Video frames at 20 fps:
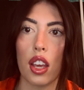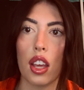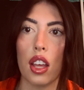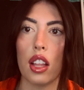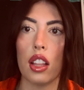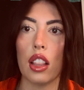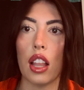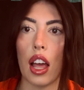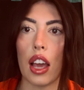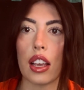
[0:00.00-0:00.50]

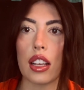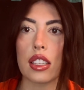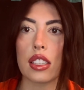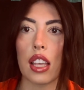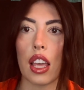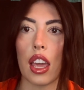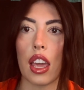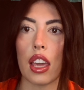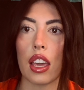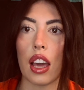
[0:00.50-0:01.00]
Like
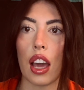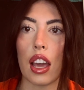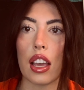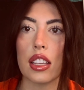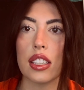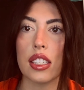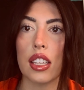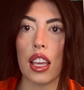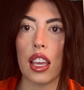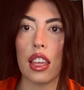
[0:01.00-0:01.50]
saying, I
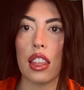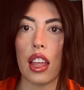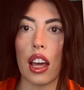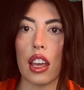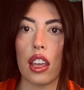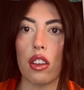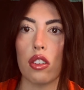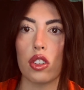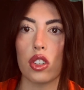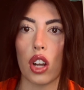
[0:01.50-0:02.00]
see
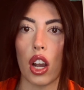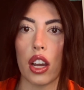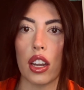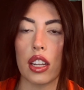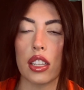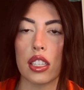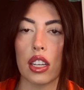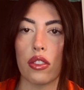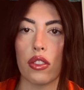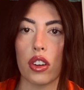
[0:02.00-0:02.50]
that you tried
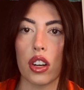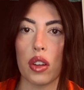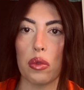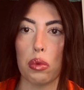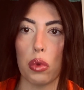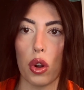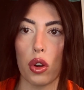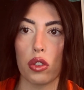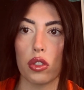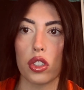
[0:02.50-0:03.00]
a different
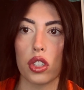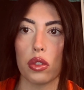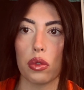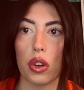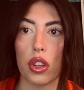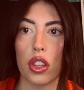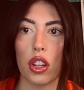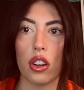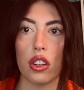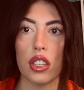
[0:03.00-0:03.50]
approach
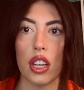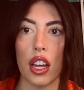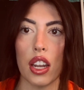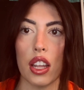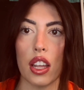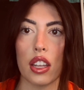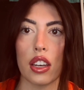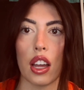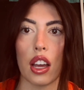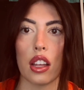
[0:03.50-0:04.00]
with your
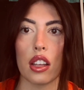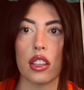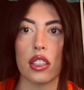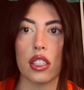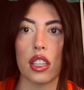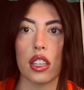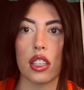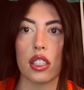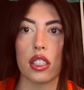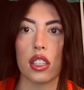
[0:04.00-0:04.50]
data
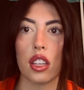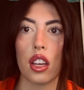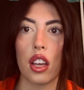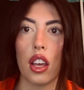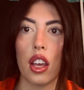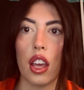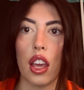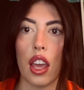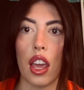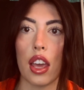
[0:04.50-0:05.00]
analysis,
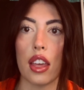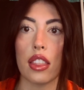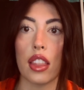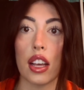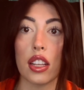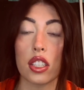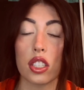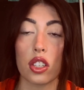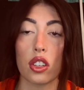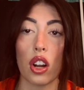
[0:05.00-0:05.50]
and
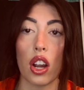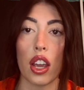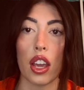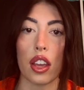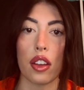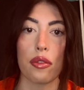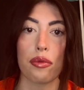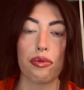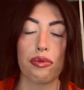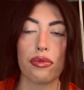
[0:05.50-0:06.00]
that's
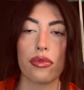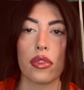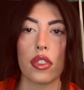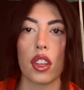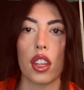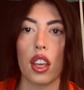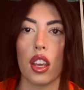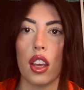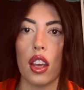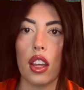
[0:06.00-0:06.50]
great.
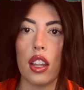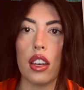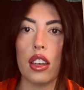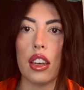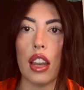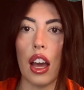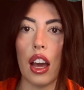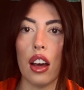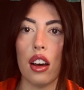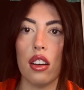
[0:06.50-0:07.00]

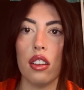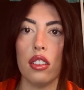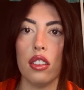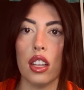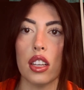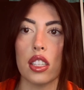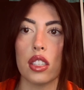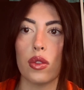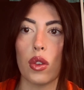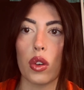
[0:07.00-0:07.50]
Now,
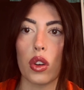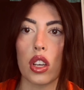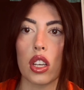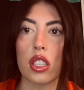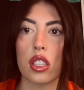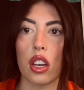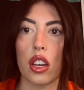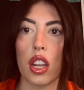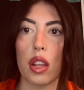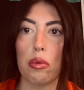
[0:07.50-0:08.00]
let's
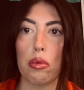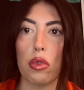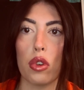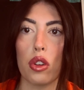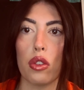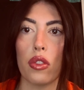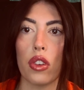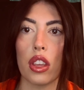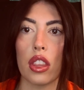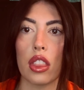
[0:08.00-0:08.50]
focus on
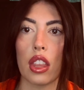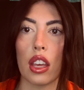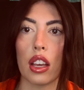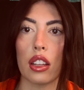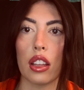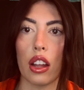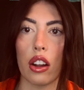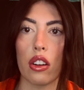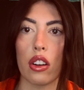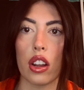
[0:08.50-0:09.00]
improving the
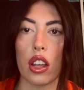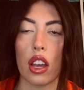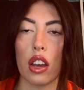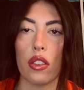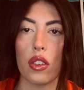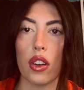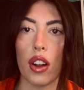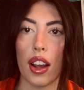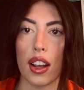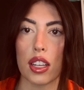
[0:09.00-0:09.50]
clarity
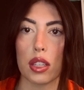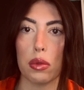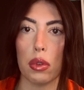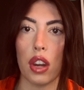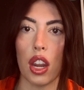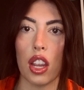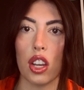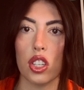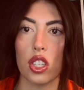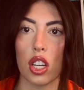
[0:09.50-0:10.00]
of your
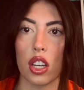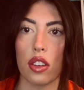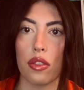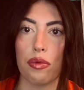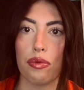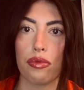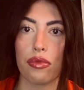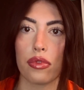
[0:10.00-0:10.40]
explanation.